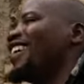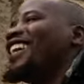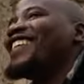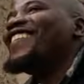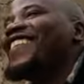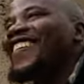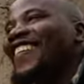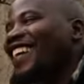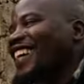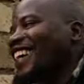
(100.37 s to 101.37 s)
You
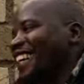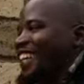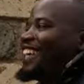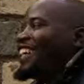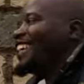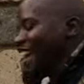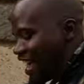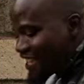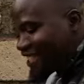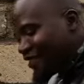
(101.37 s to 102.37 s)
know,
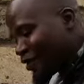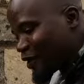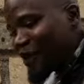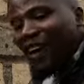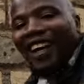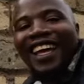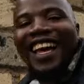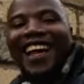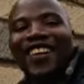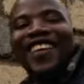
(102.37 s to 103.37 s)
yes, for sure.
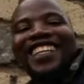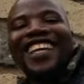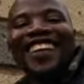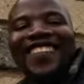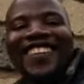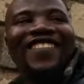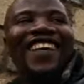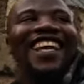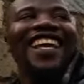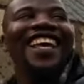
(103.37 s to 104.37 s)
I don't need limit,
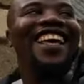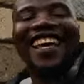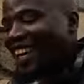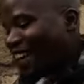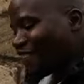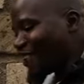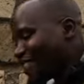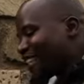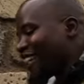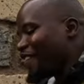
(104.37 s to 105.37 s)
man.
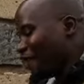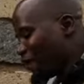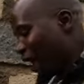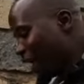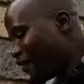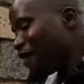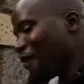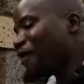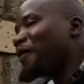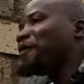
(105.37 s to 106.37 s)
Because remember,
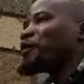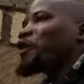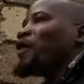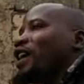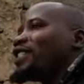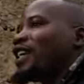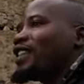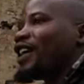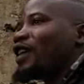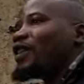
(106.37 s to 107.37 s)
even me, when I
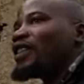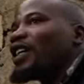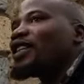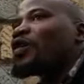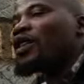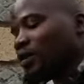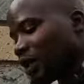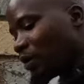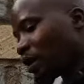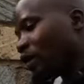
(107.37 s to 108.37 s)
say 10,000
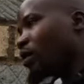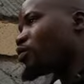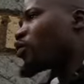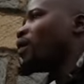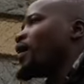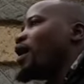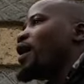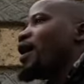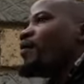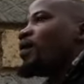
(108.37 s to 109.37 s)
subscriber,
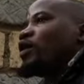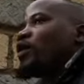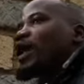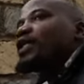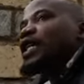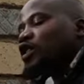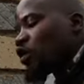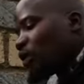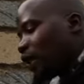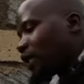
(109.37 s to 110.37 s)
maybe you can just
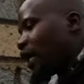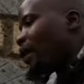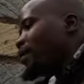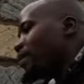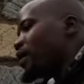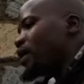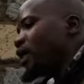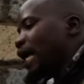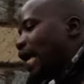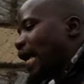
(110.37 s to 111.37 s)
count that
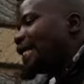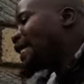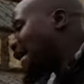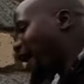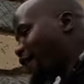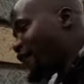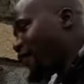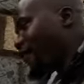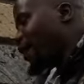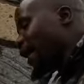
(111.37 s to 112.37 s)
maybe is
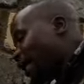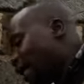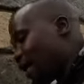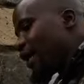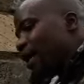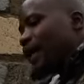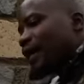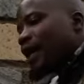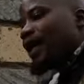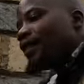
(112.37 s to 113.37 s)
enough. Like,
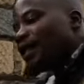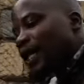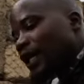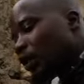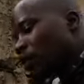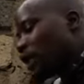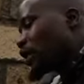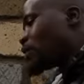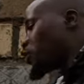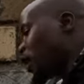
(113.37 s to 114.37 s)
yeah, the 10,000
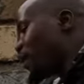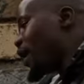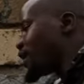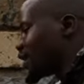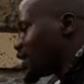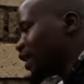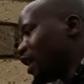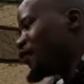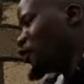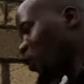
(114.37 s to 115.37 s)
subscriber, it is
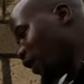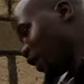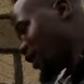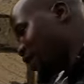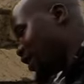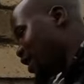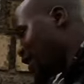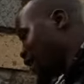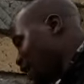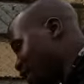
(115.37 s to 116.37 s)
enough. Not that.
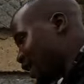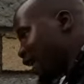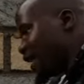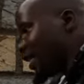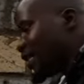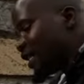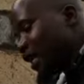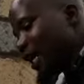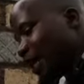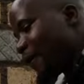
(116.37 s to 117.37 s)
Yes, I need
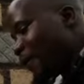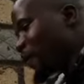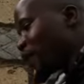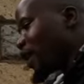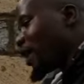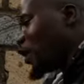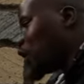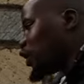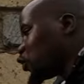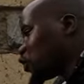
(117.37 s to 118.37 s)

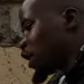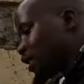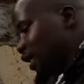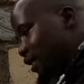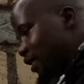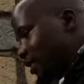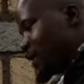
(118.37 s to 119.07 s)
road to success.